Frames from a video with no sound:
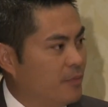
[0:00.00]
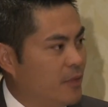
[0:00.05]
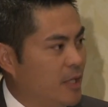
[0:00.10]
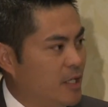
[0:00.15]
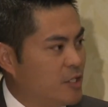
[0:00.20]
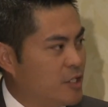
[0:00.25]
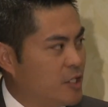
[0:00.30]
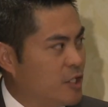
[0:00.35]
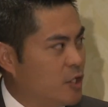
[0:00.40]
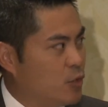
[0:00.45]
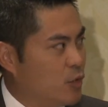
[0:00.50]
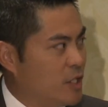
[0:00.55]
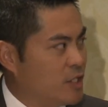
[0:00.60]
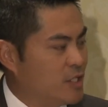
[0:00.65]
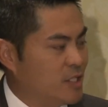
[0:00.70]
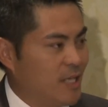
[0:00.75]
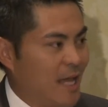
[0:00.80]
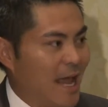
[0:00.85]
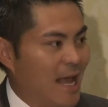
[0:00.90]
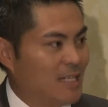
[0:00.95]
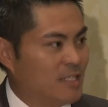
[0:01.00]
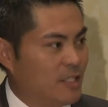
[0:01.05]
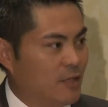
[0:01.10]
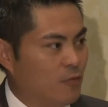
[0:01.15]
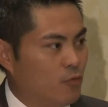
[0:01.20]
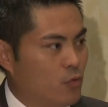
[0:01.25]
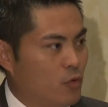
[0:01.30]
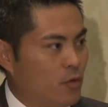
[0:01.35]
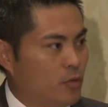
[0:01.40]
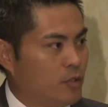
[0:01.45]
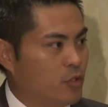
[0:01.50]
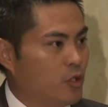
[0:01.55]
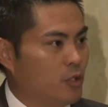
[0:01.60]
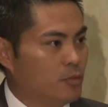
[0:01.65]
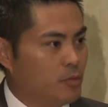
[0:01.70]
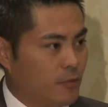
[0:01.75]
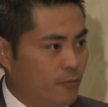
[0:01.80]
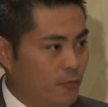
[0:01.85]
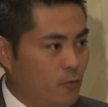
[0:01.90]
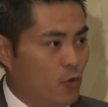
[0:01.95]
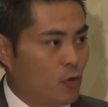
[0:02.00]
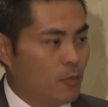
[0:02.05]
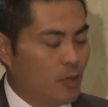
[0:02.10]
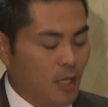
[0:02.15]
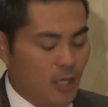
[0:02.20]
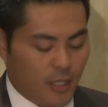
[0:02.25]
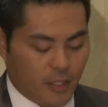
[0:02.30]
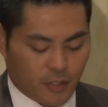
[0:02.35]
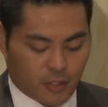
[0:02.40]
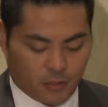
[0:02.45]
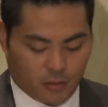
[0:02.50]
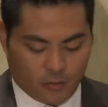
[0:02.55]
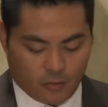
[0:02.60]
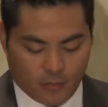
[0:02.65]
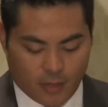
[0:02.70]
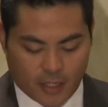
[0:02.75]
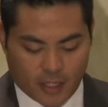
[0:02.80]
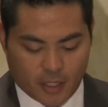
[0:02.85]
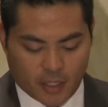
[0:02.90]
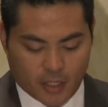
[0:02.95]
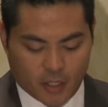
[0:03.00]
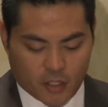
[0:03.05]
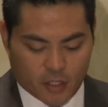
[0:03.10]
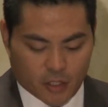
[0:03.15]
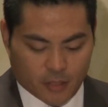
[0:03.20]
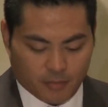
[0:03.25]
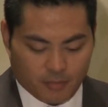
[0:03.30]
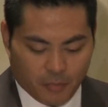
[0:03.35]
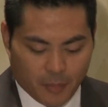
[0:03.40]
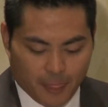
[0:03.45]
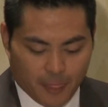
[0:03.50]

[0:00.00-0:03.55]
NCQA is asking for in terms of formalized recognition.